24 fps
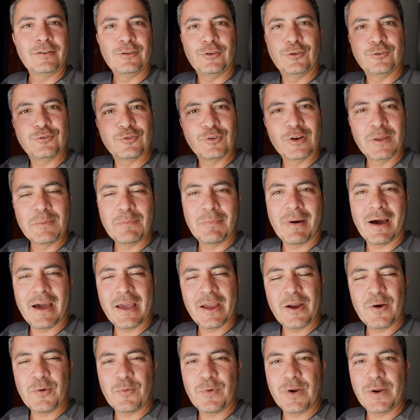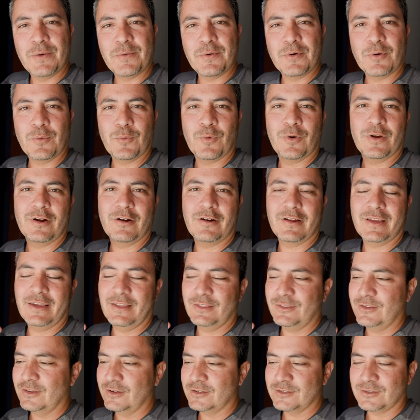usually by a river where
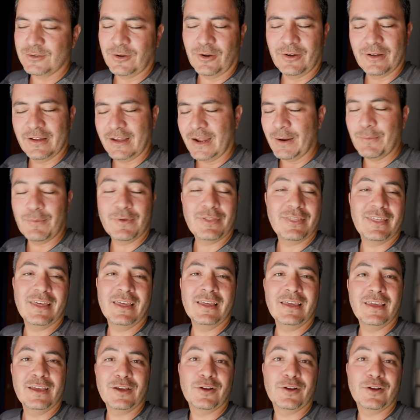he does everything,